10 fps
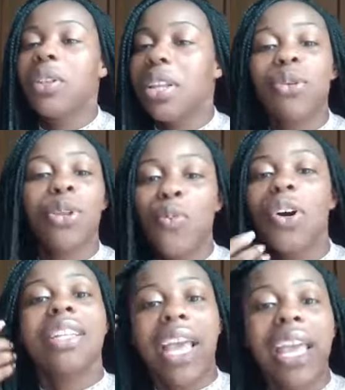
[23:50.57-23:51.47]
Literally,
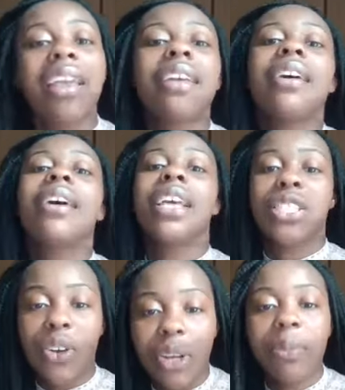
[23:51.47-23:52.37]
one day is
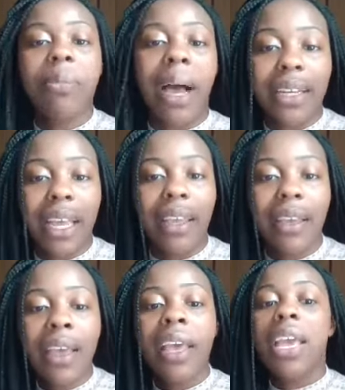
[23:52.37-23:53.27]
going to be my day.
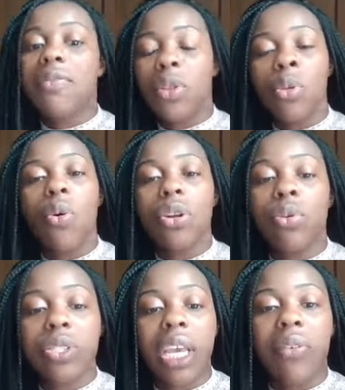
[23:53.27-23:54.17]
If the Lord
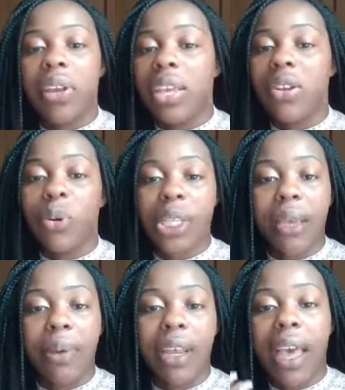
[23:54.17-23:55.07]
don't tarry and he don't take
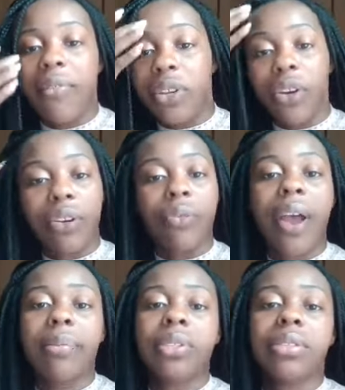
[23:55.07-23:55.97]
me to heaven during the
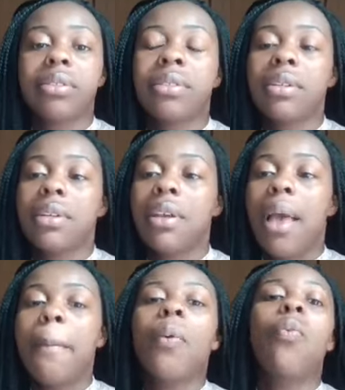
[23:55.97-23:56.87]
rapture.
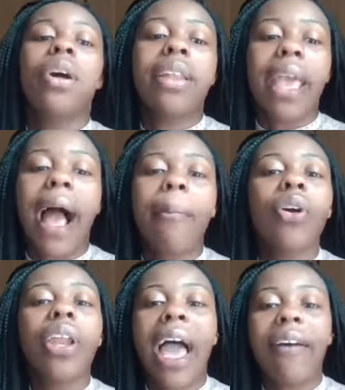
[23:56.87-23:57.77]
But one day I'm
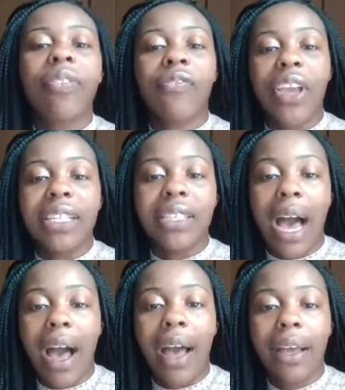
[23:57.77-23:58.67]
going to have to face God.